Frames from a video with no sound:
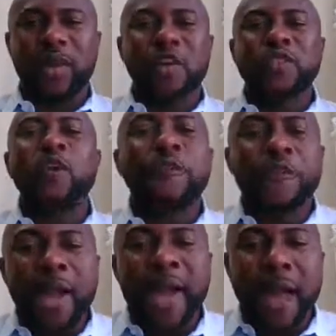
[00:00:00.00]
So
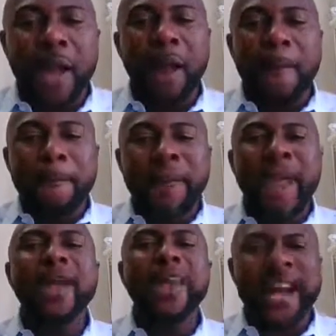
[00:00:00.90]
fear,
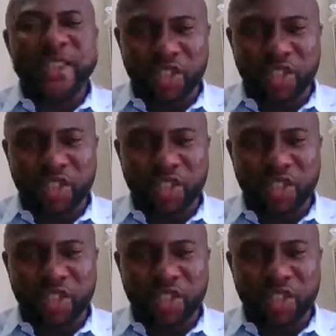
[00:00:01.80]
pain, and